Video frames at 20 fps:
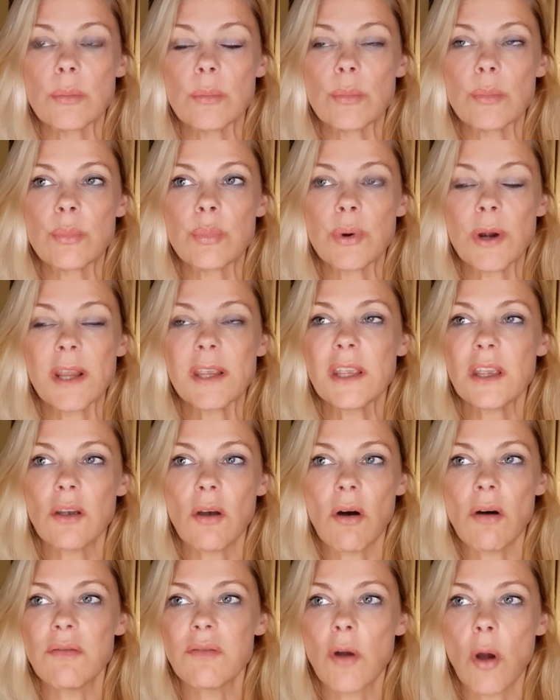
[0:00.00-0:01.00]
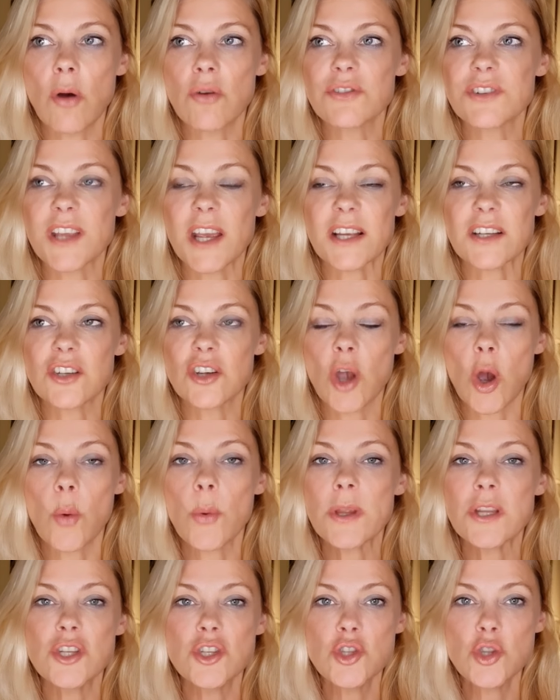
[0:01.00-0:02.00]
breaking off contact,
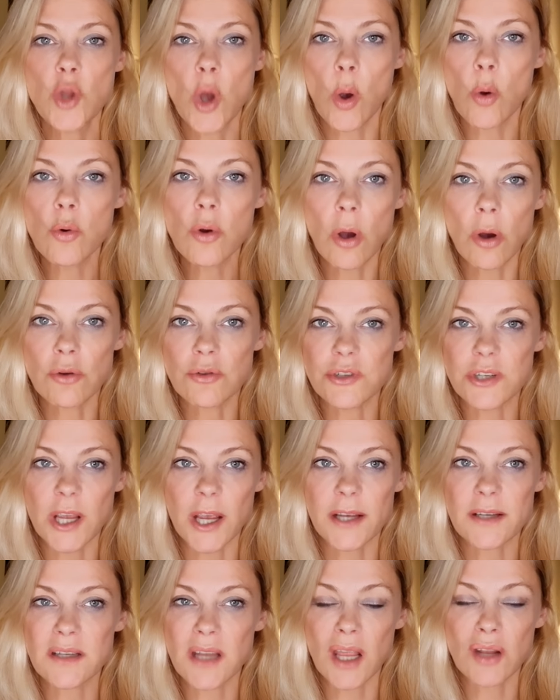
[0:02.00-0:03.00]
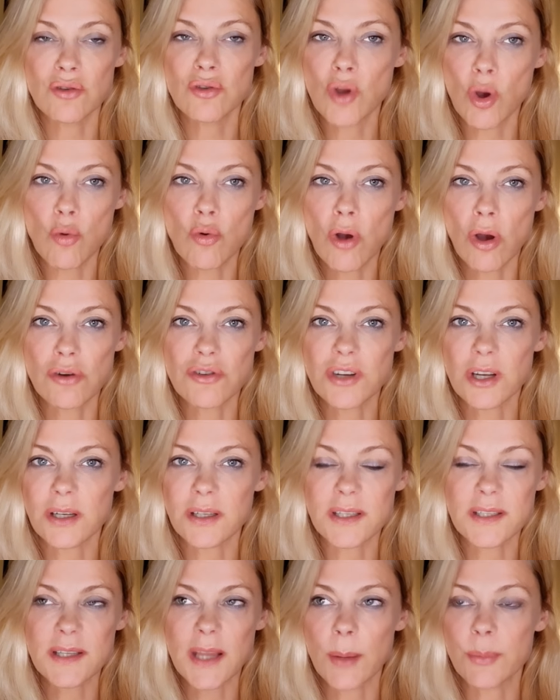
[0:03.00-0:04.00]
going no contact, and no
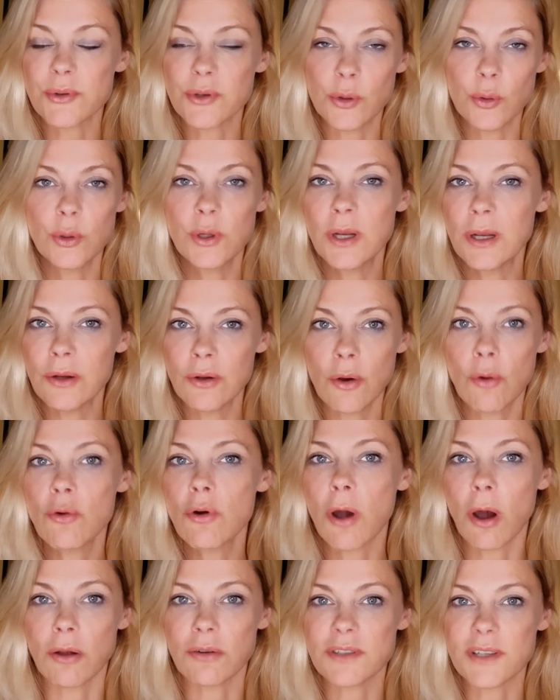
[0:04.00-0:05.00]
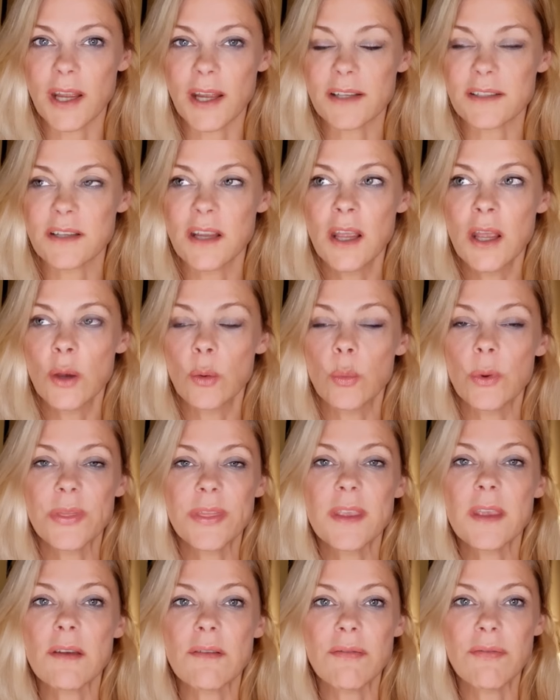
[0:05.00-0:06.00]
contact is absolutely no contact with
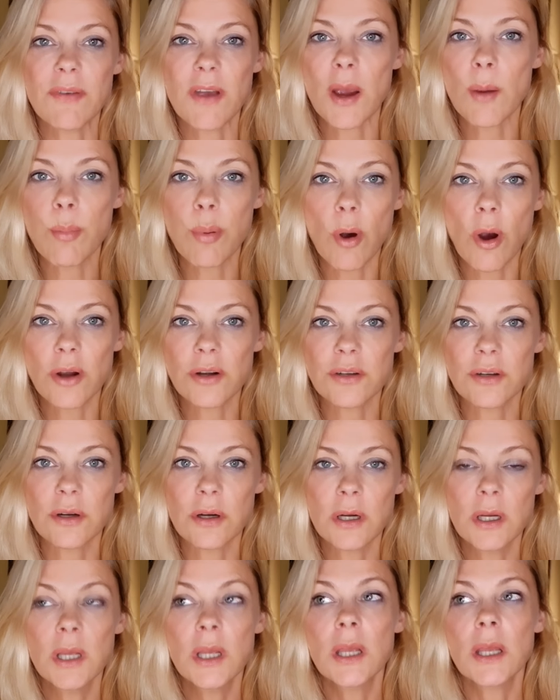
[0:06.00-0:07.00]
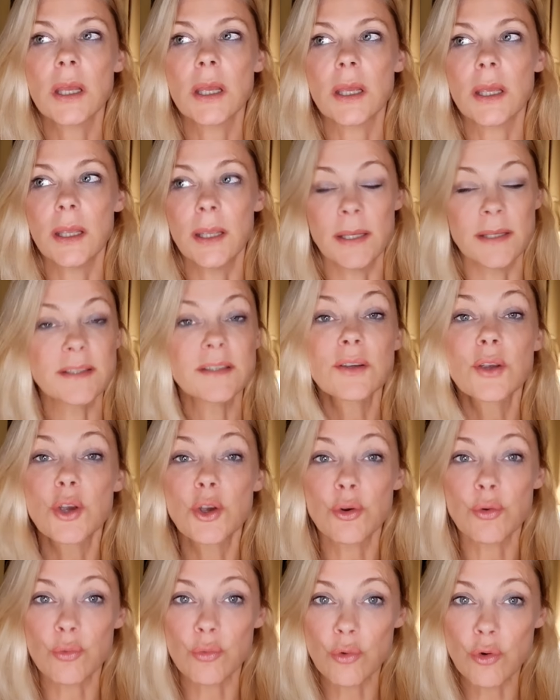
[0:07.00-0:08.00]
the affair partner, is
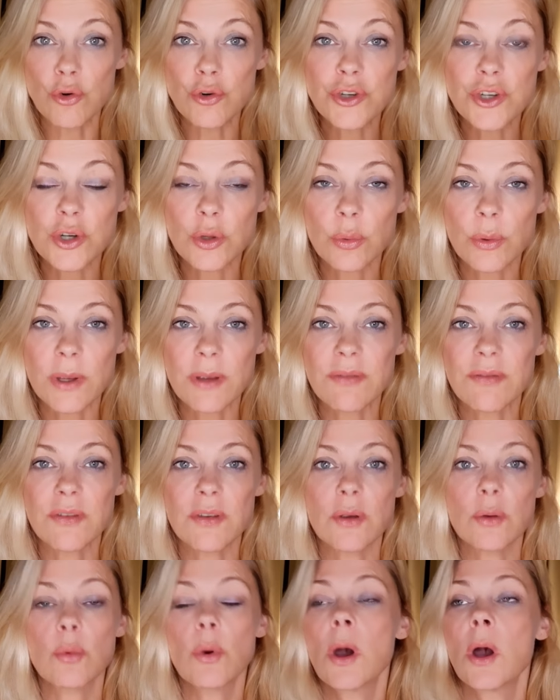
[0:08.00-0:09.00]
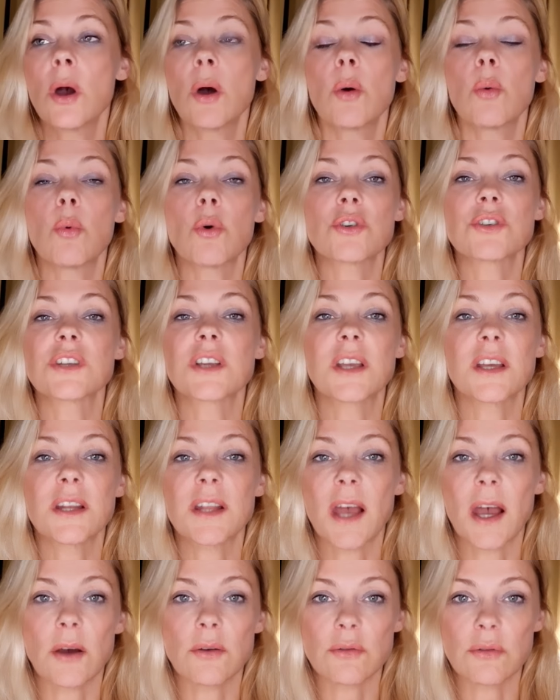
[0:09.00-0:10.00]
crucial if you want to get
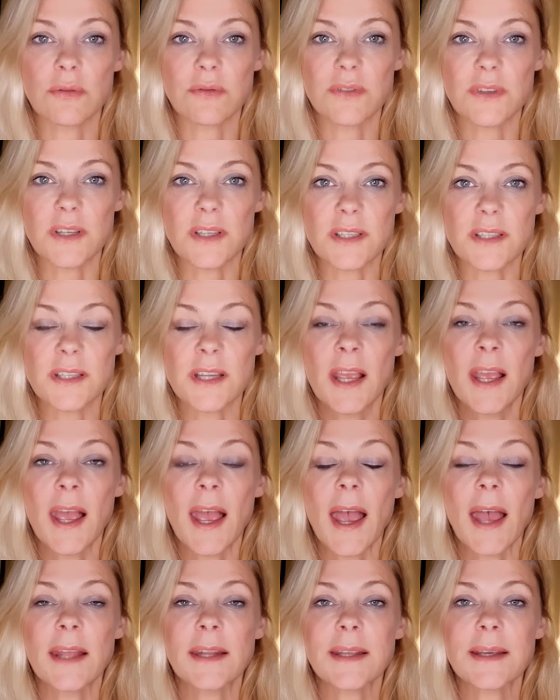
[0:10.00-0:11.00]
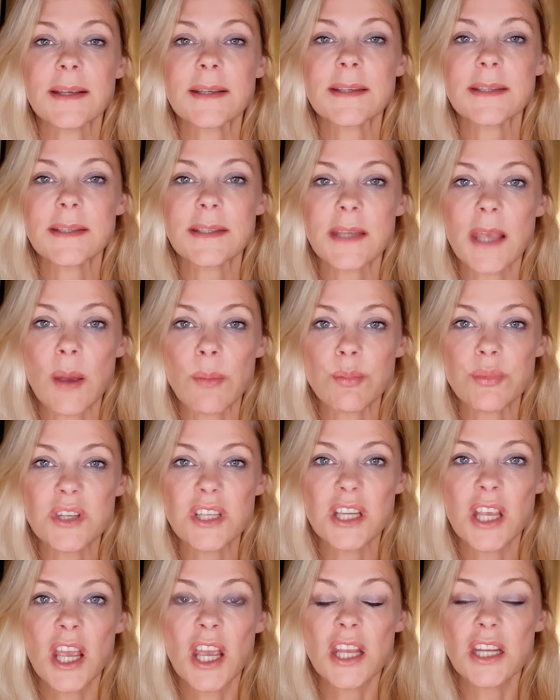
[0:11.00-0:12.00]
out of this, and
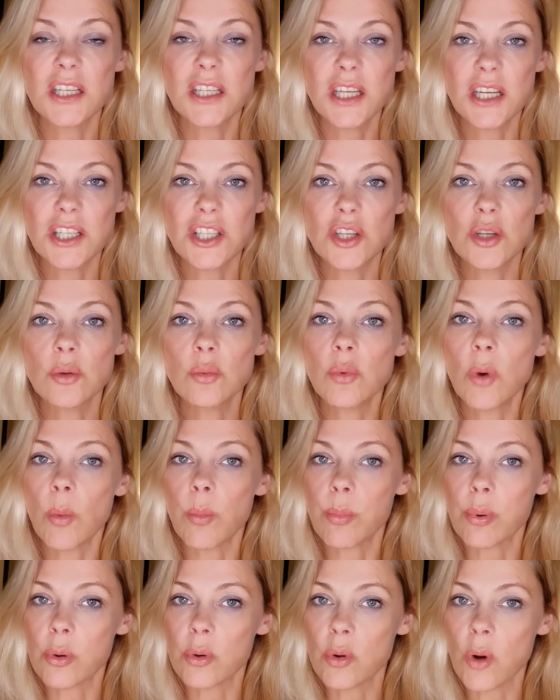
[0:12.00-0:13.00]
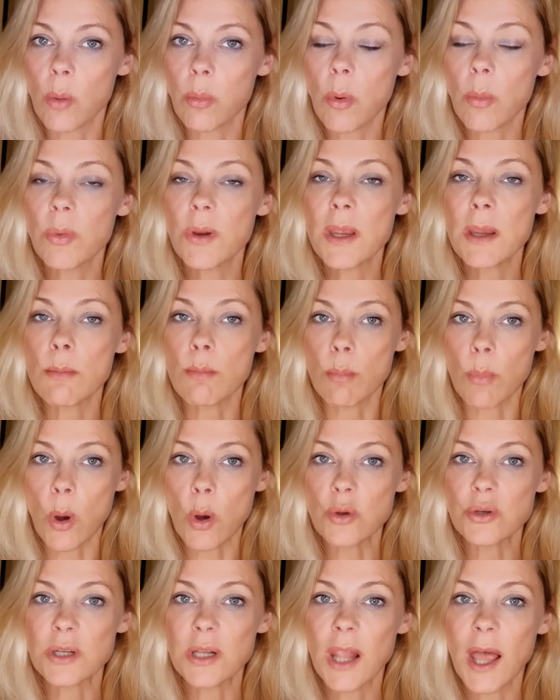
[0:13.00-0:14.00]
accept that you will probably
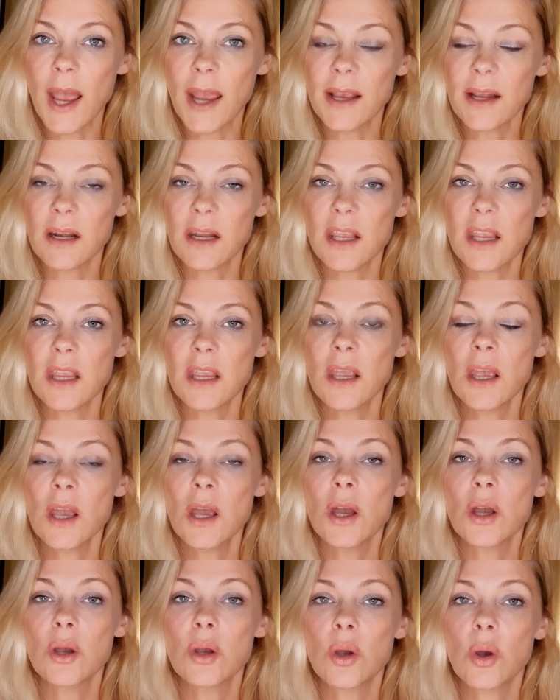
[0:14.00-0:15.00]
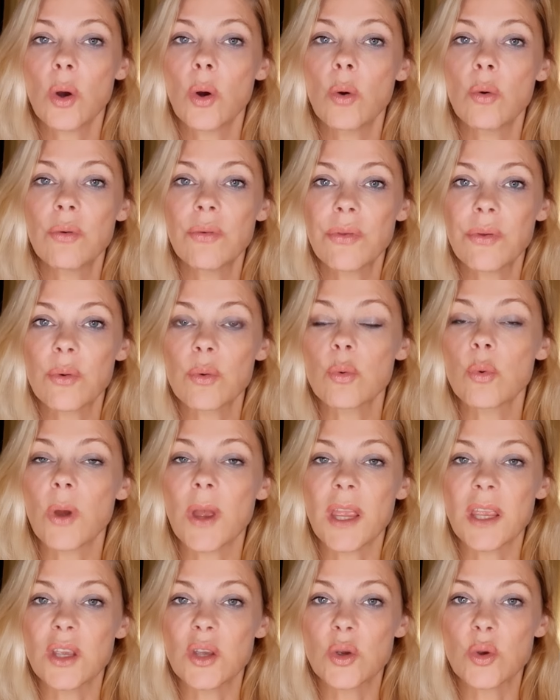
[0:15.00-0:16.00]
most likely go through
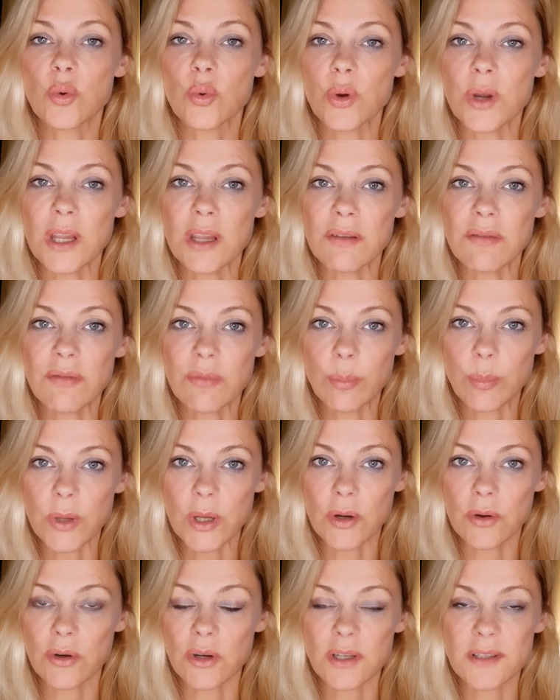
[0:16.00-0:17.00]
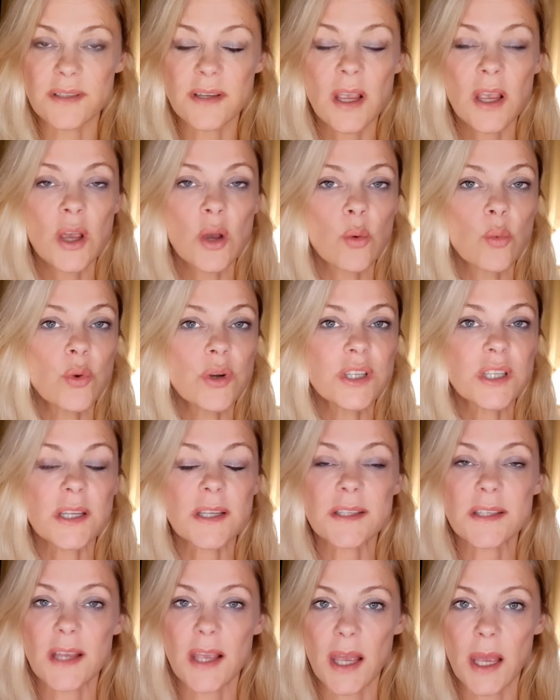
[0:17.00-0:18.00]
a grief period, which
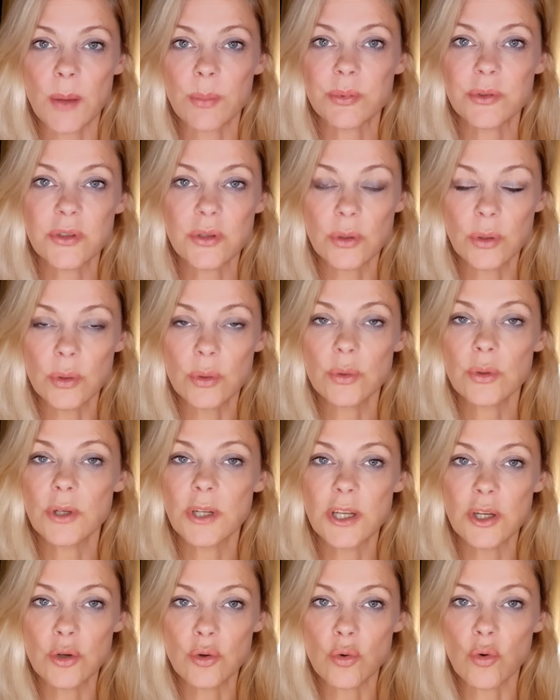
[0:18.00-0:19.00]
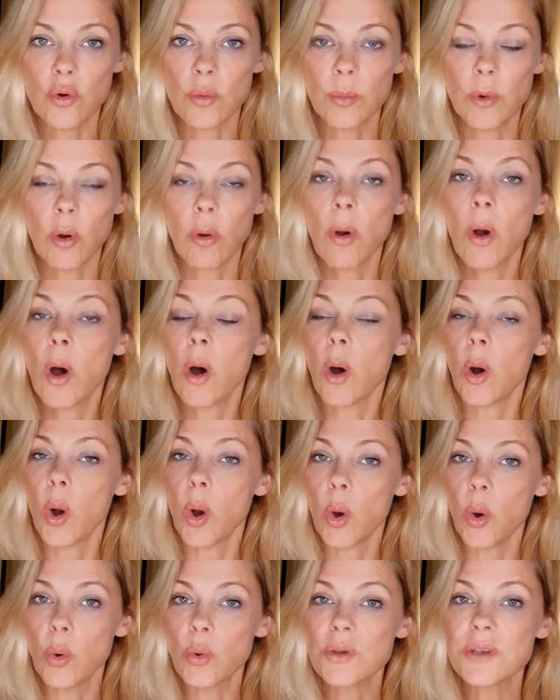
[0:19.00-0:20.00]
is absolutely normal
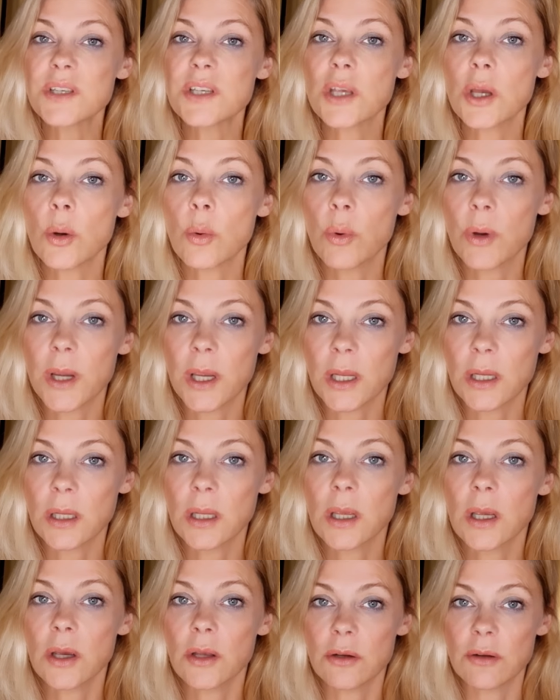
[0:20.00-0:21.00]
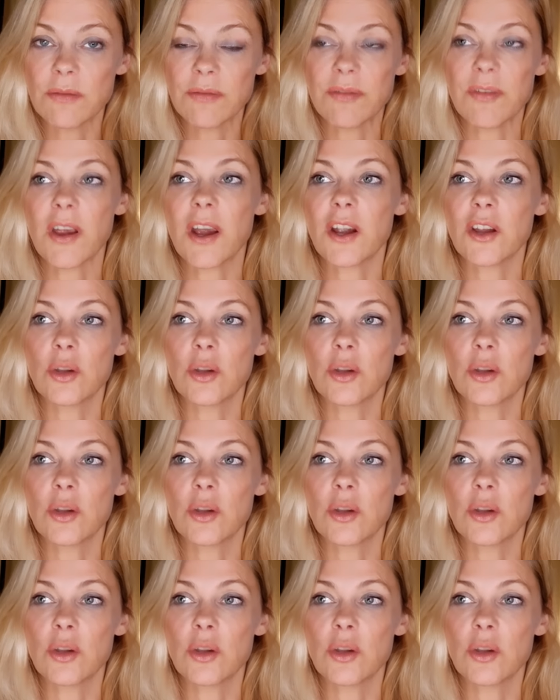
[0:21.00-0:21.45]
also in an affair.